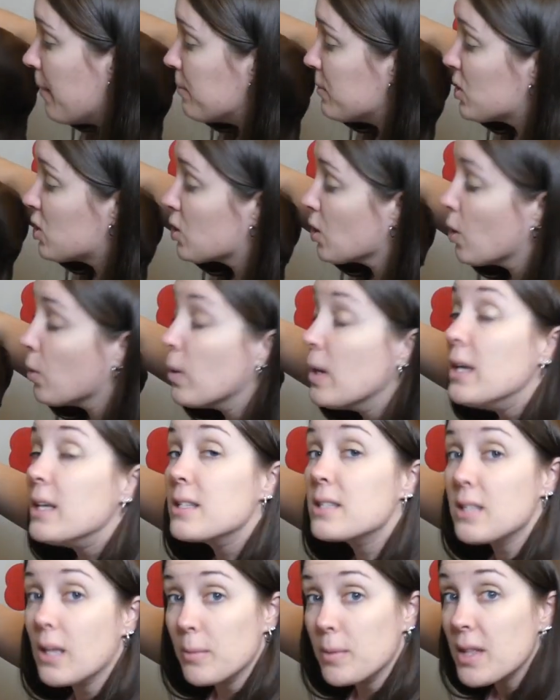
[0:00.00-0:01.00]
So
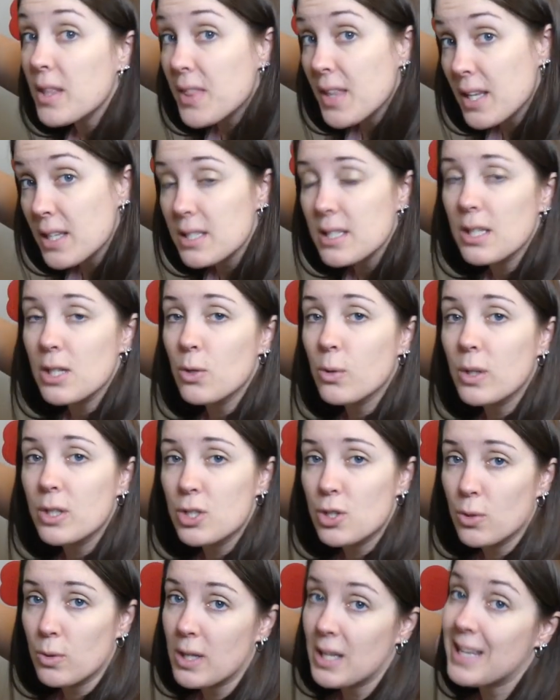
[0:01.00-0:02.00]
some of the things that you can
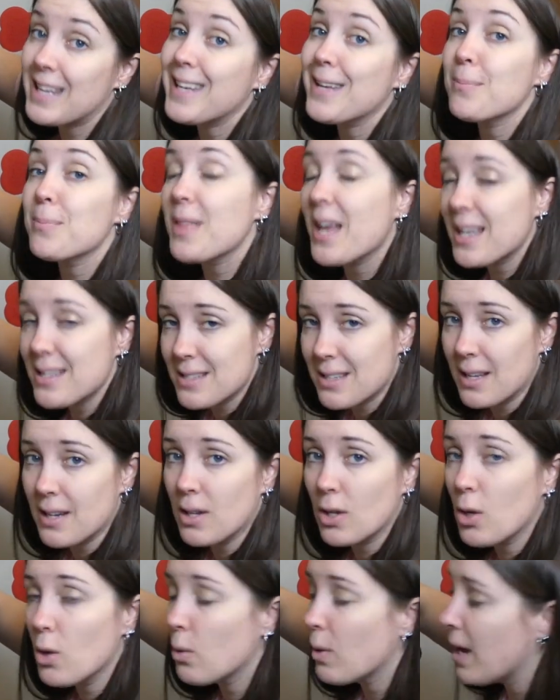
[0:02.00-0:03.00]
do to keep that skin
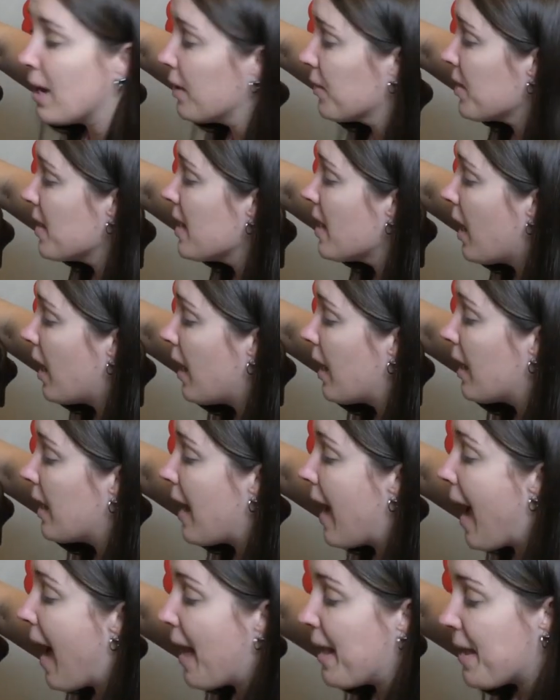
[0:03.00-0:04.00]
and coat healthy are
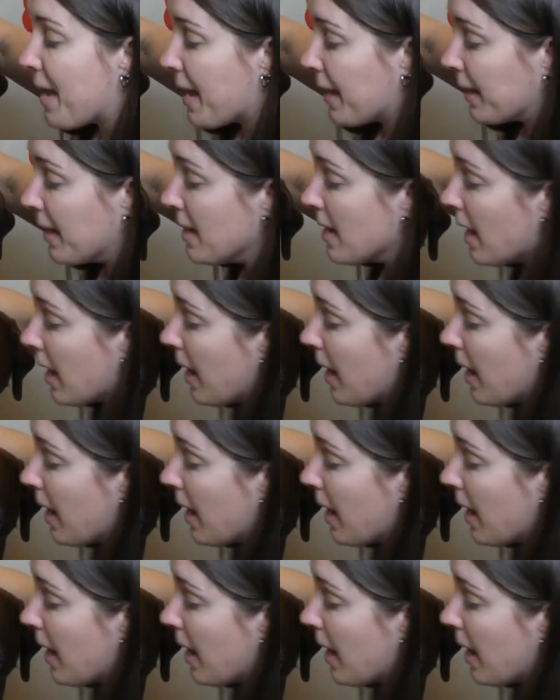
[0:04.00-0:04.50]
adding